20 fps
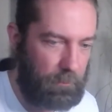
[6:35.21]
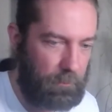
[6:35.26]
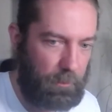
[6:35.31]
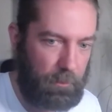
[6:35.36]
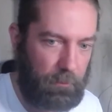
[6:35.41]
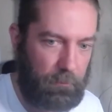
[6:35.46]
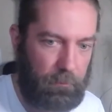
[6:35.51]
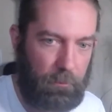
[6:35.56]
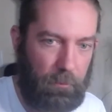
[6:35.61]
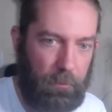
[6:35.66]
So
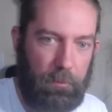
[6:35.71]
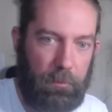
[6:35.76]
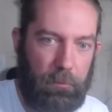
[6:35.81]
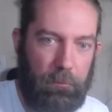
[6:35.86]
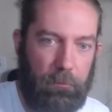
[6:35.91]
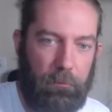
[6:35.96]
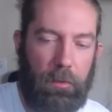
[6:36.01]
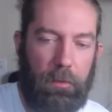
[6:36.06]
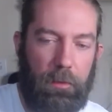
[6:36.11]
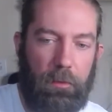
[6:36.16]
don't be
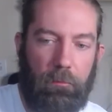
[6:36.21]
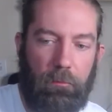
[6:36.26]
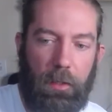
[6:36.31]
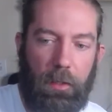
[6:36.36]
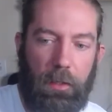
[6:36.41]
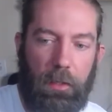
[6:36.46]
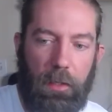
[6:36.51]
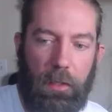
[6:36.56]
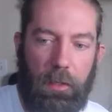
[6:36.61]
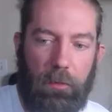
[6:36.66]
afraid to write
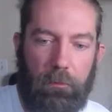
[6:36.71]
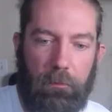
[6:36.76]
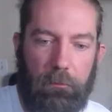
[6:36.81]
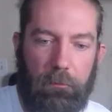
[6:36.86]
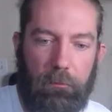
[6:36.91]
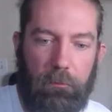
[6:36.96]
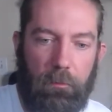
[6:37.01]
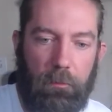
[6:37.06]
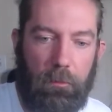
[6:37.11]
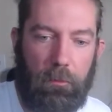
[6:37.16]
out the
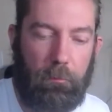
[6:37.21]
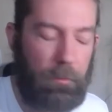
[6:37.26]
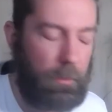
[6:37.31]
form.